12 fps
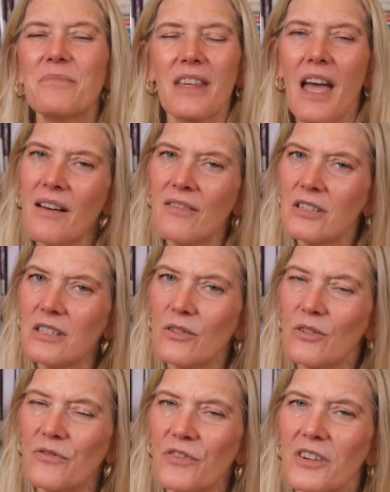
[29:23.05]
They have until
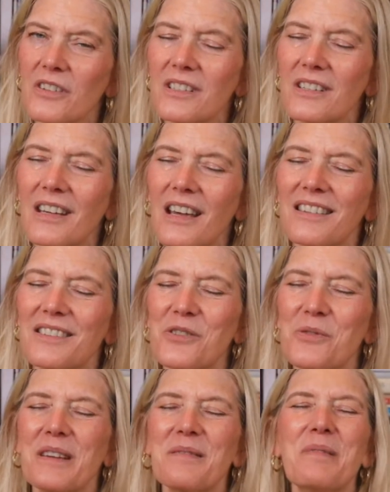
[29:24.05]
the 1st to get it
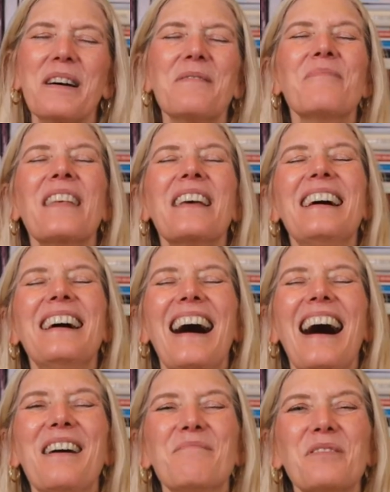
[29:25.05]
to me, but
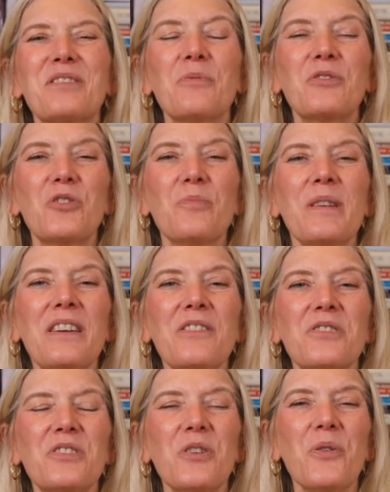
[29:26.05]
so it should be here
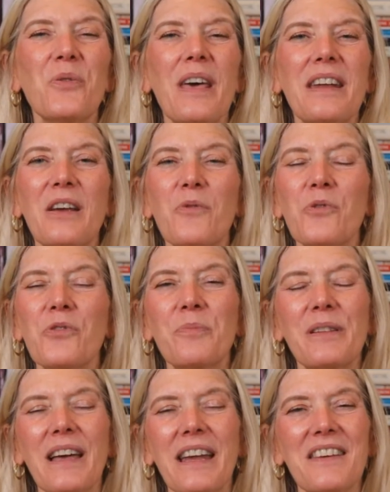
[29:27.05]
soon, and I
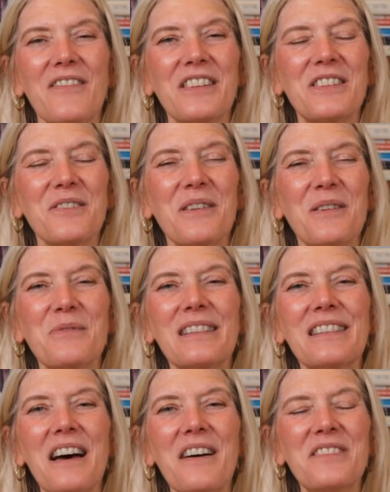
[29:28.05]
ordered plenty of it, so I would
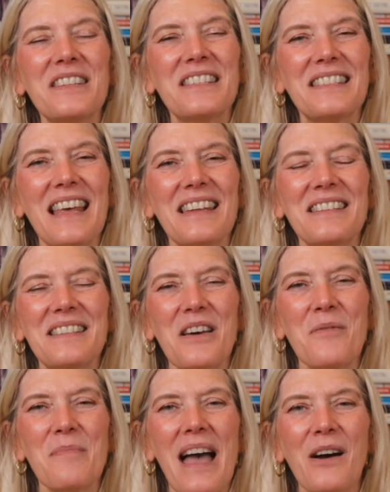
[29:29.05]
love to send
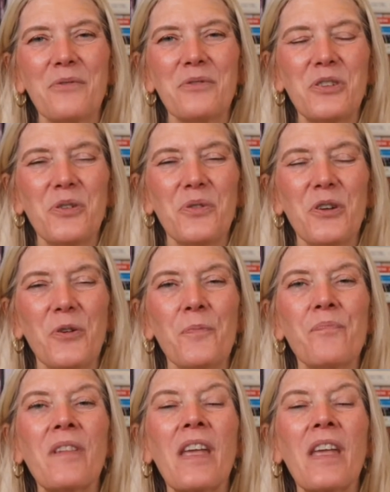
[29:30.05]
some out to you.